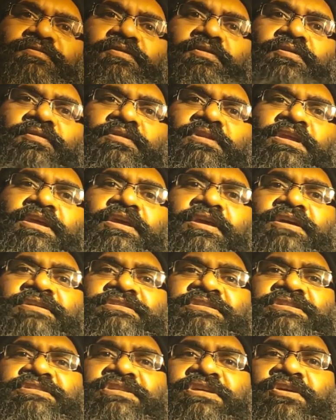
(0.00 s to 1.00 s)
only
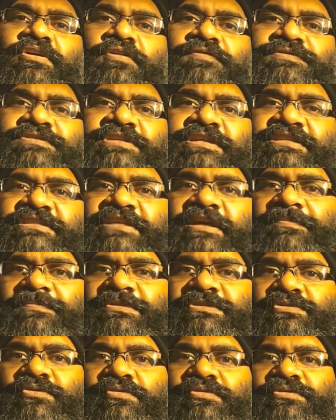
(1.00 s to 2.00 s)
consisting of 6
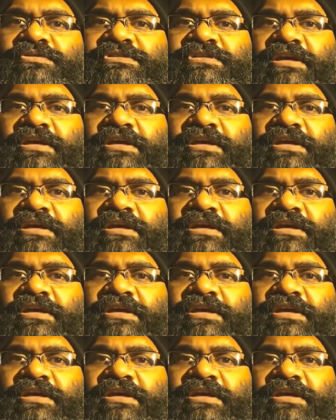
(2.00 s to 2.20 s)
episodes